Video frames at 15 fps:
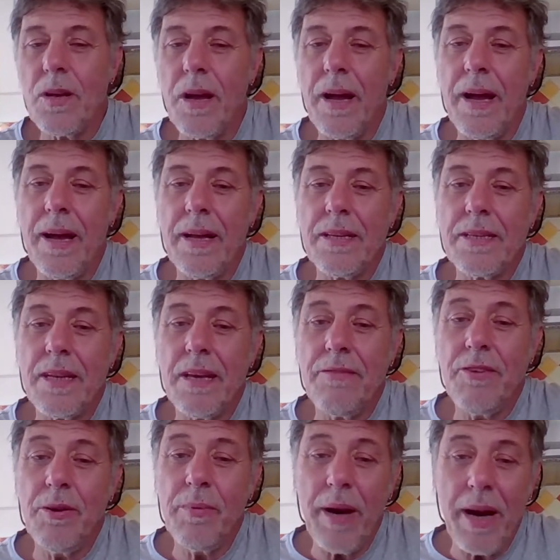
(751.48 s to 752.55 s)
and
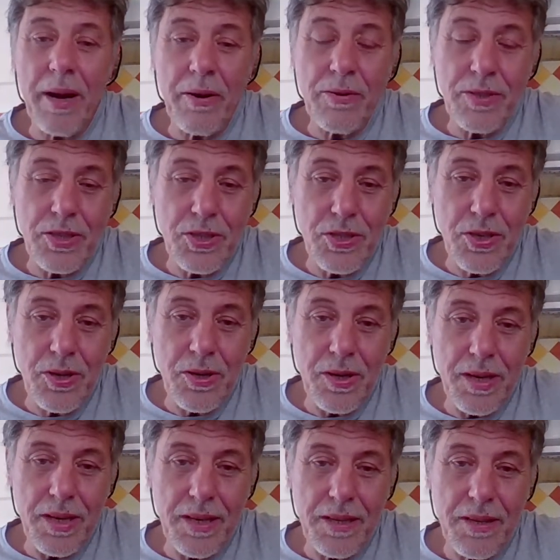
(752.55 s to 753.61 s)
if you are on this
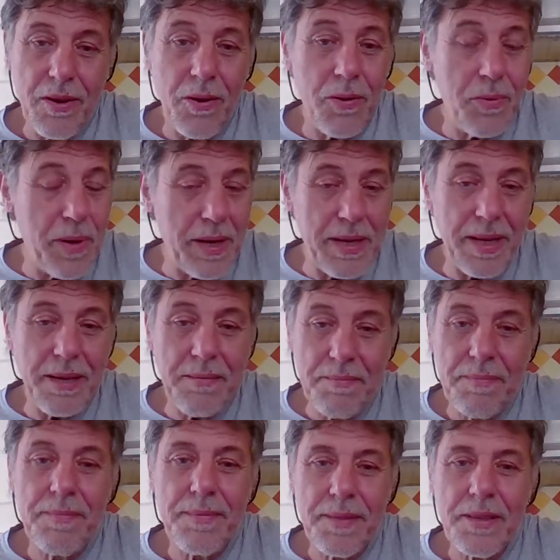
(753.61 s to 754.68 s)
journey already,
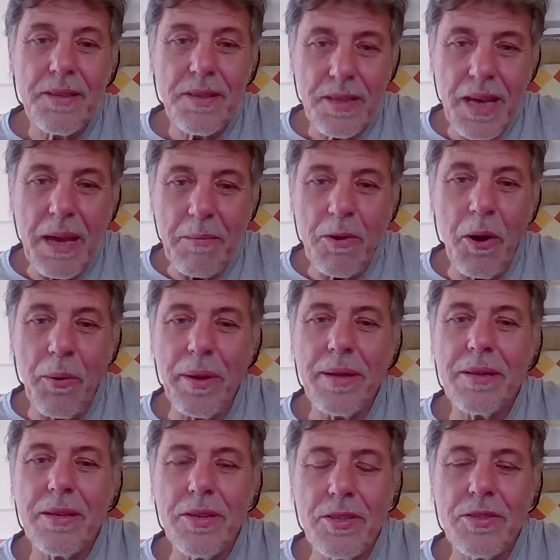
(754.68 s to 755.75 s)
keep going
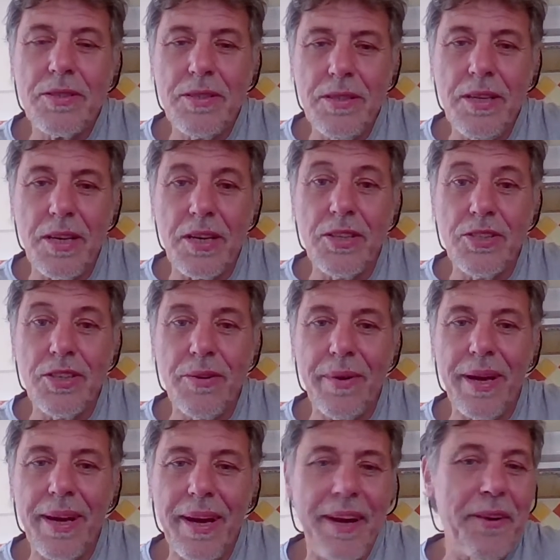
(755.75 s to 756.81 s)
because you can do
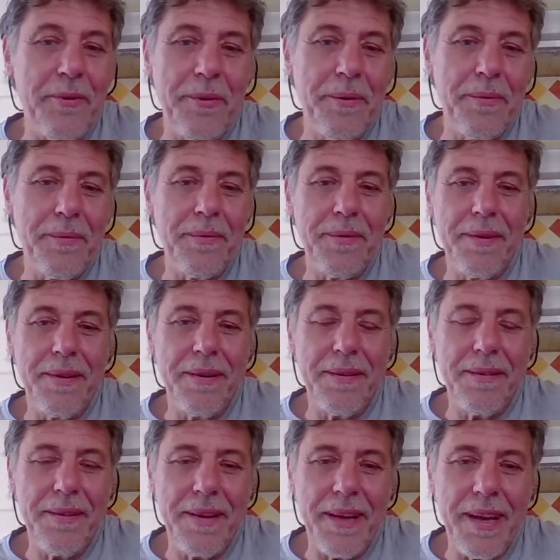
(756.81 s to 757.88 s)
it. I know
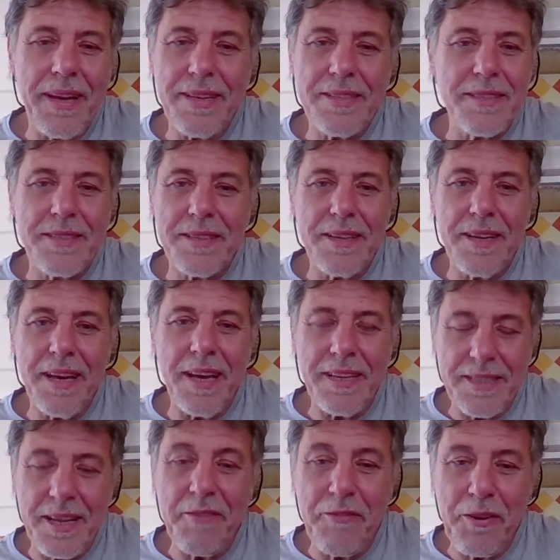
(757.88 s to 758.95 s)
it's it's
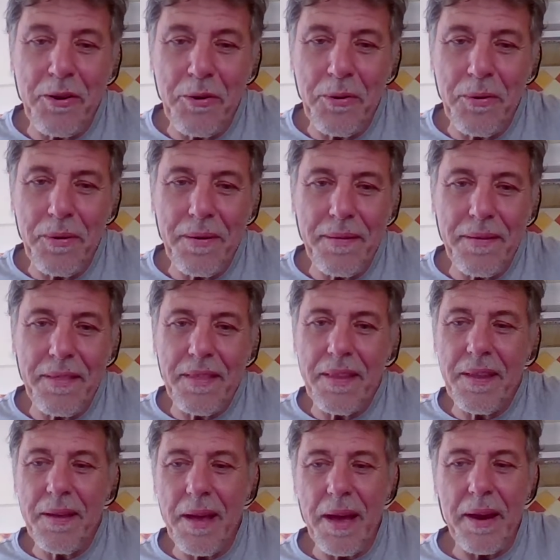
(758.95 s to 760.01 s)
difficult,
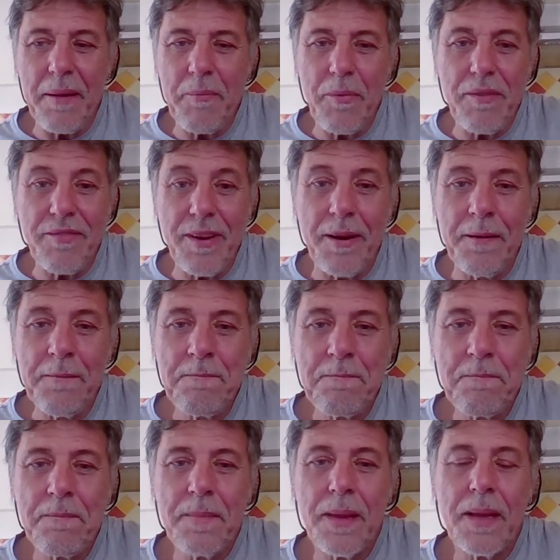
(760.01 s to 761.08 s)
and I'm with you.
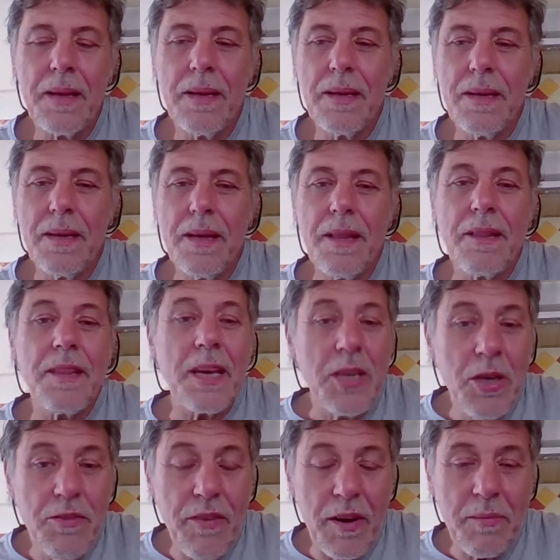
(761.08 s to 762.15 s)
Thank
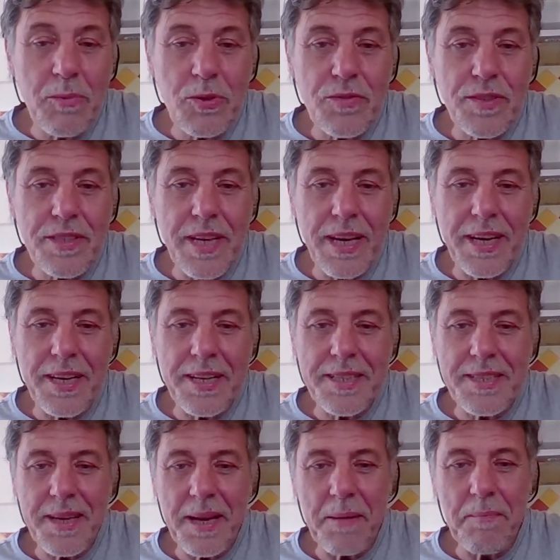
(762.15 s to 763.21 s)
you very much for taking the
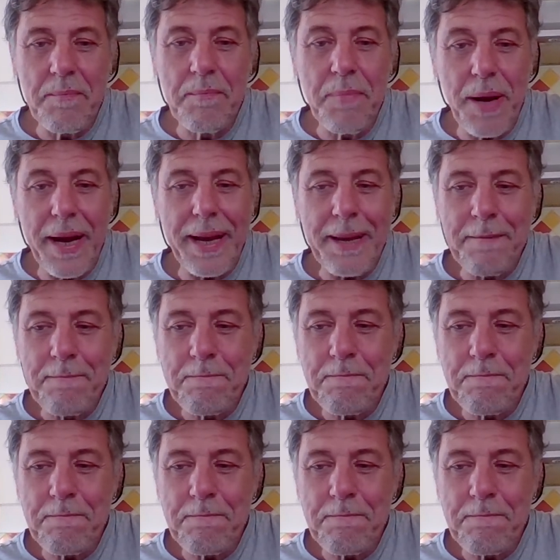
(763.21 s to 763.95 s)
time. Bye.